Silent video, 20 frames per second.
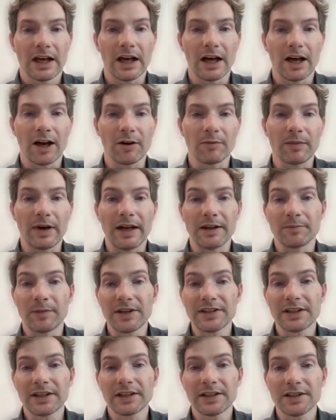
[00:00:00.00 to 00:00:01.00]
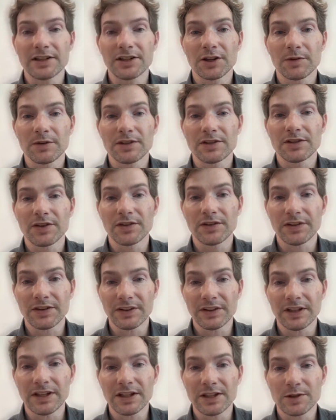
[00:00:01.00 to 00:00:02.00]
And basically, there is a
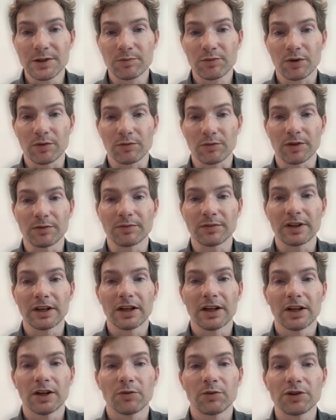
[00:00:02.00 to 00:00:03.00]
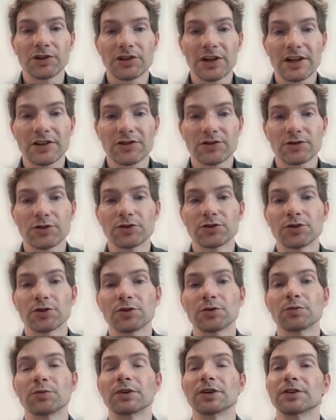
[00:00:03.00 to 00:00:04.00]
sixth problem which has to
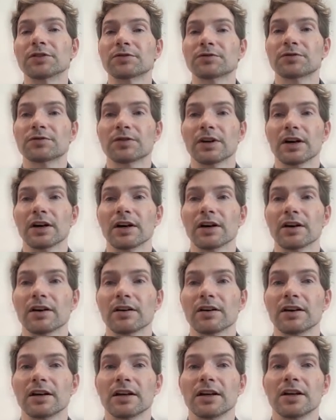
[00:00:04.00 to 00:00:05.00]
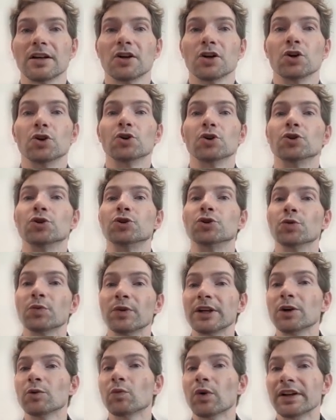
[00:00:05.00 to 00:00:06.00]
do with
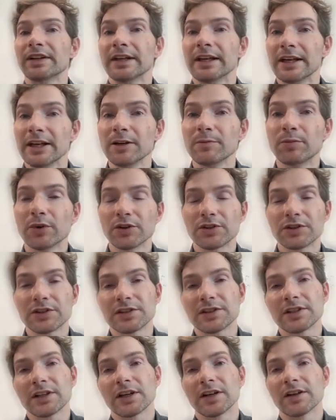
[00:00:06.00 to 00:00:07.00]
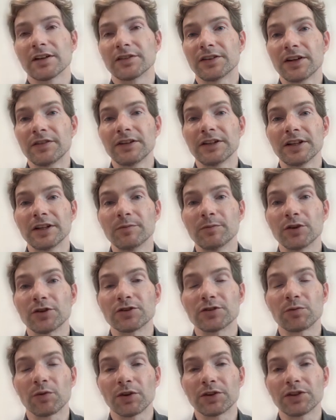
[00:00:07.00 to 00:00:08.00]
doing what David
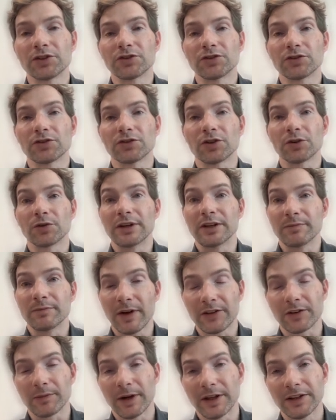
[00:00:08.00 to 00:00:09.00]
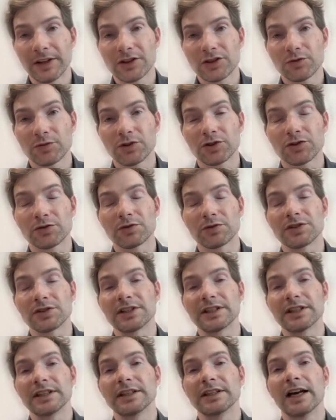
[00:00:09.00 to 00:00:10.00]
Hilbert wanted to do in mathematics, which
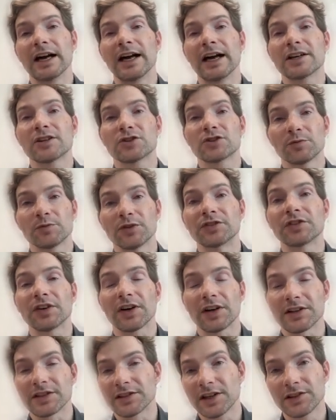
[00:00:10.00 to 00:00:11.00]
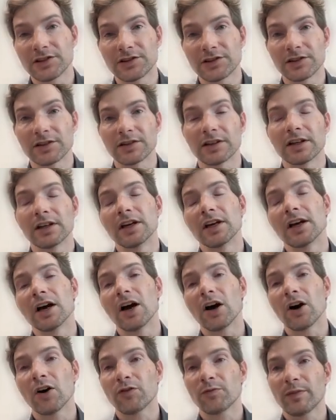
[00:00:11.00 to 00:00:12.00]
was the axiomatization
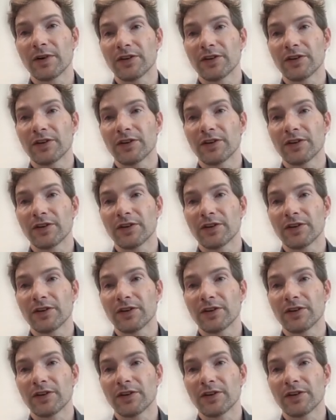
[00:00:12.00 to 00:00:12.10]
of